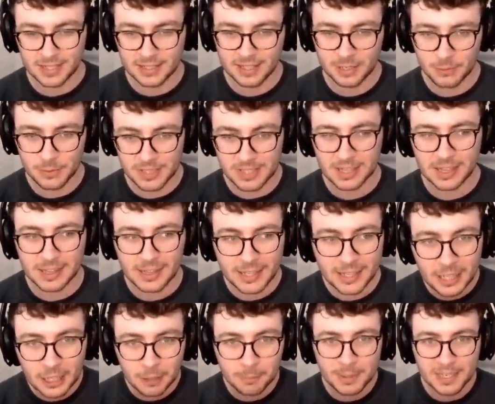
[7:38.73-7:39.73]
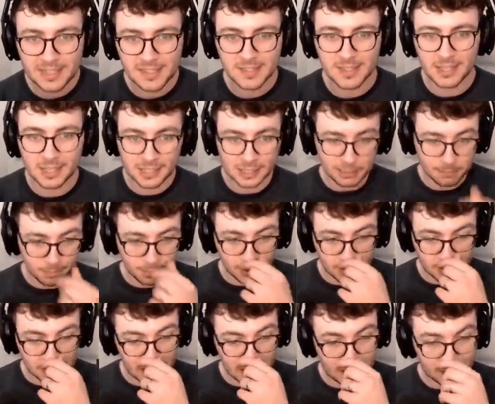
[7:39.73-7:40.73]
it was a little bit silly, but
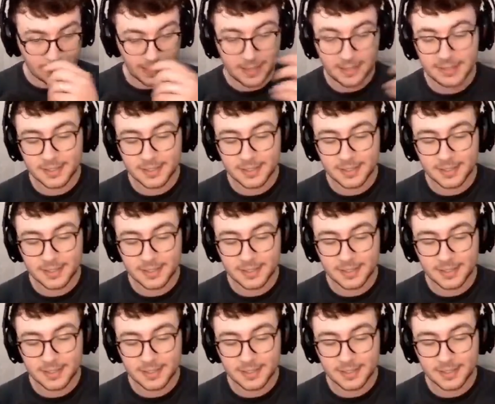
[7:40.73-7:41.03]
that's